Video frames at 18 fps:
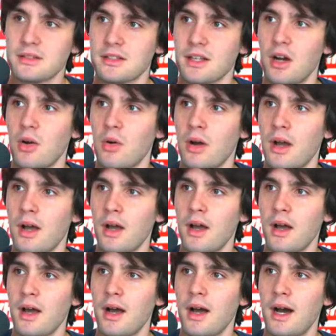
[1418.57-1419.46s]
So,
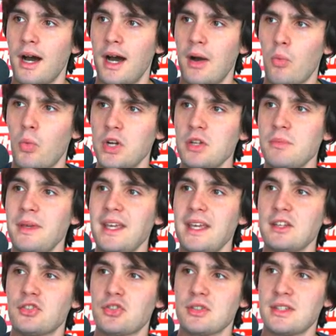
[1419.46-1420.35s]
would you be
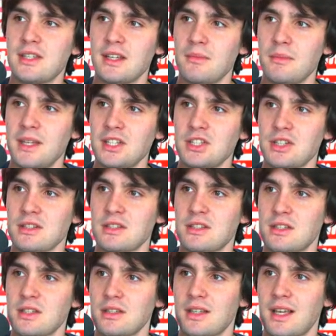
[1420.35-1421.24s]
interested in me just